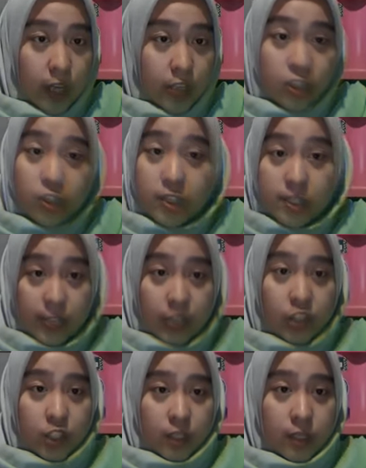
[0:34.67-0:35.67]
three
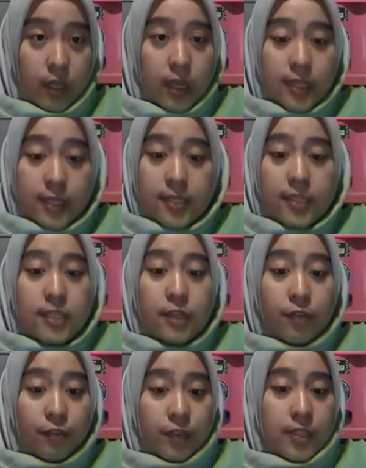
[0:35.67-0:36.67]
sections. This is
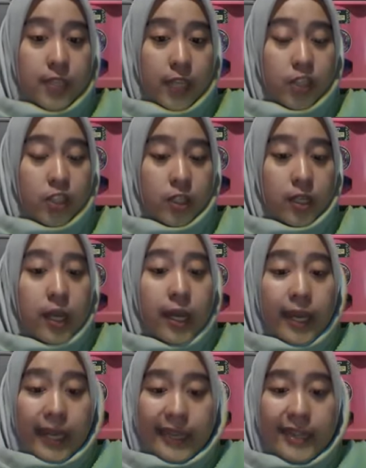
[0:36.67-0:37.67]
the first section.
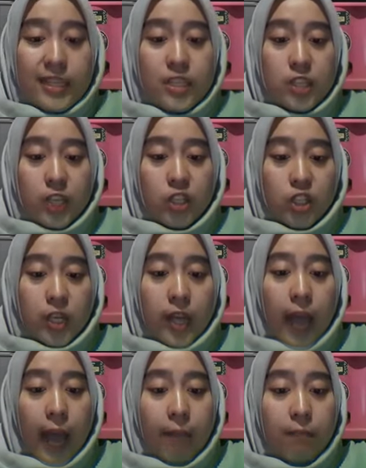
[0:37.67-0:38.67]
In this
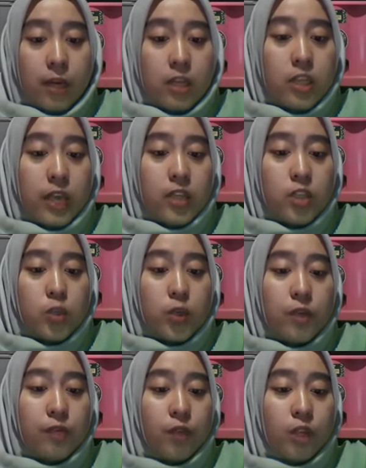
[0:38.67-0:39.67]
section, I must
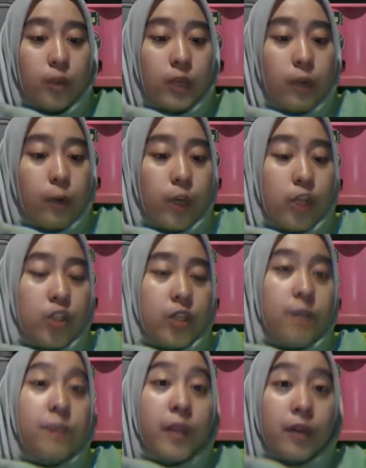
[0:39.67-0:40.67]
answer the following
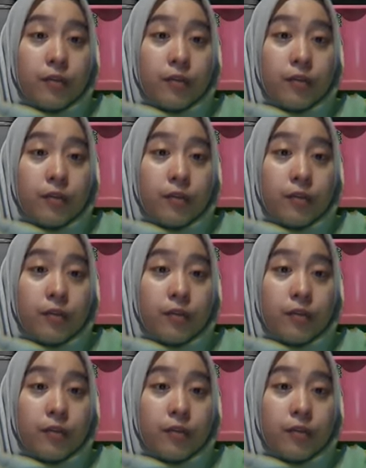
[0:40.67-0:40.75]
question.